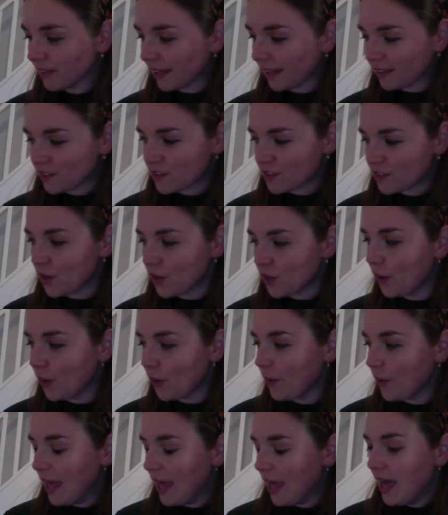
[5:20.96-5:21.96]
So
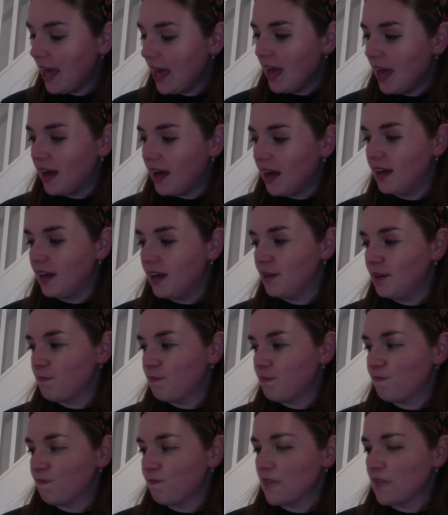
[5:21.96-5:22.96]

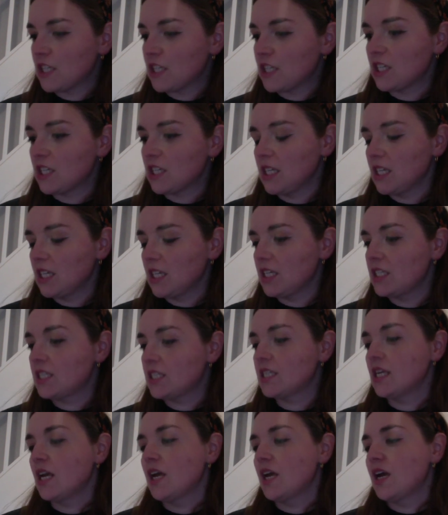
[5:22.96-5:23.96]

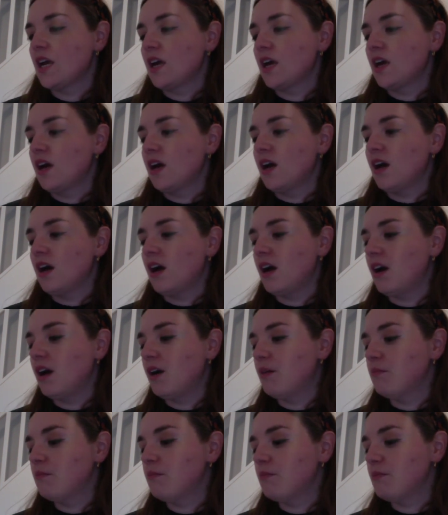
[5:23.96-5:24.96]
she's
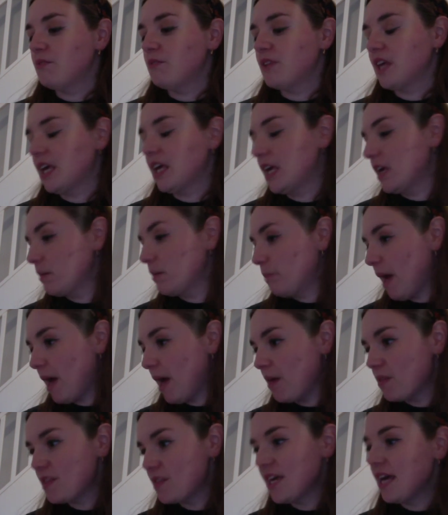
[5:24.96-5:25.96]
thinking
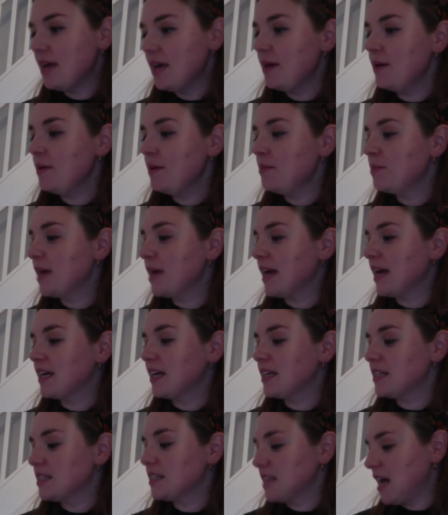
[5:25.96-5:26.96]
about them
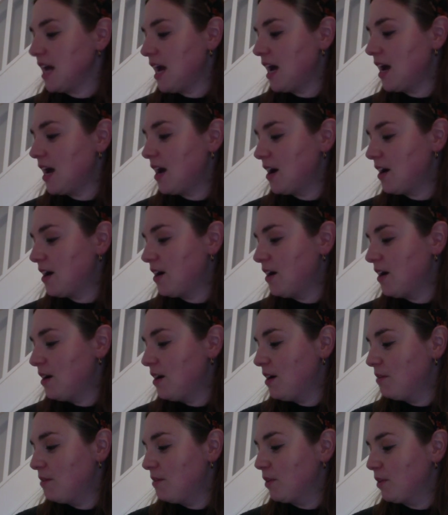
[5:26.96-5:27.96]
and how
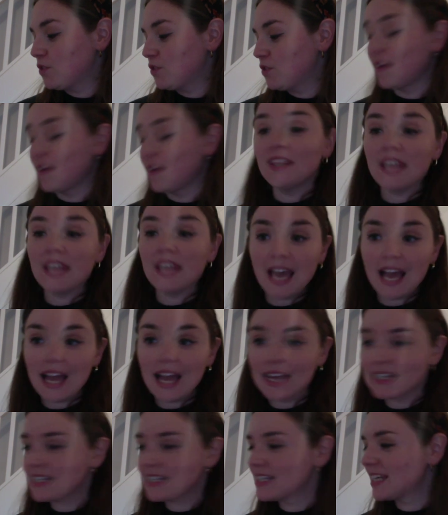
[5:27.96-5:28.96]
much fun they
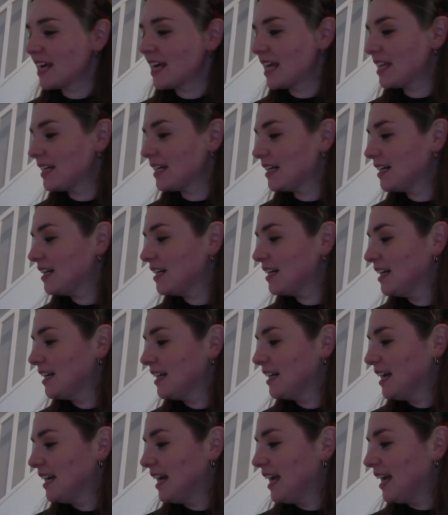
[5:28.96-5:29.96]
had together
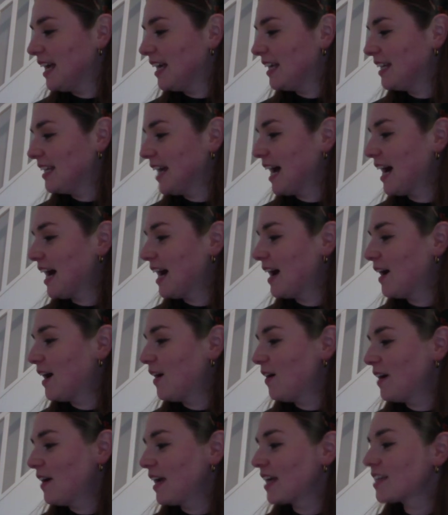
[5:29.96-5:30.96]
and
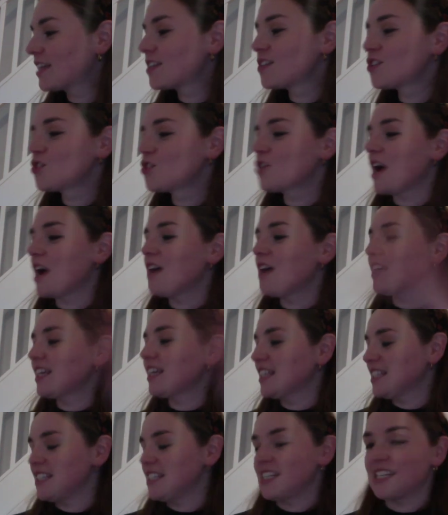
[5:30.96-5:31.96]
how
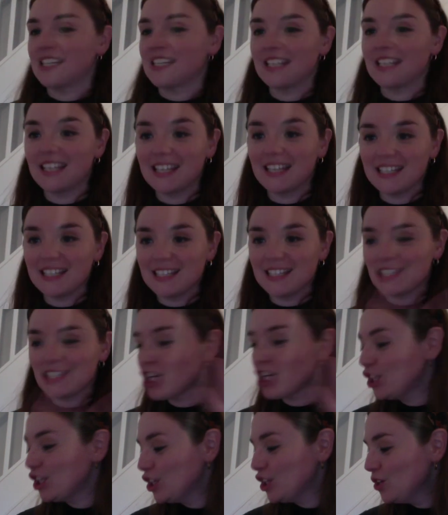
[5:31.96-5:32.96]
extravagant is
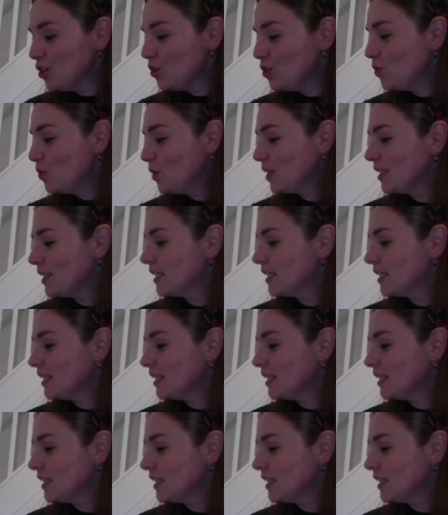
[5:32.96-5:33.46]
you.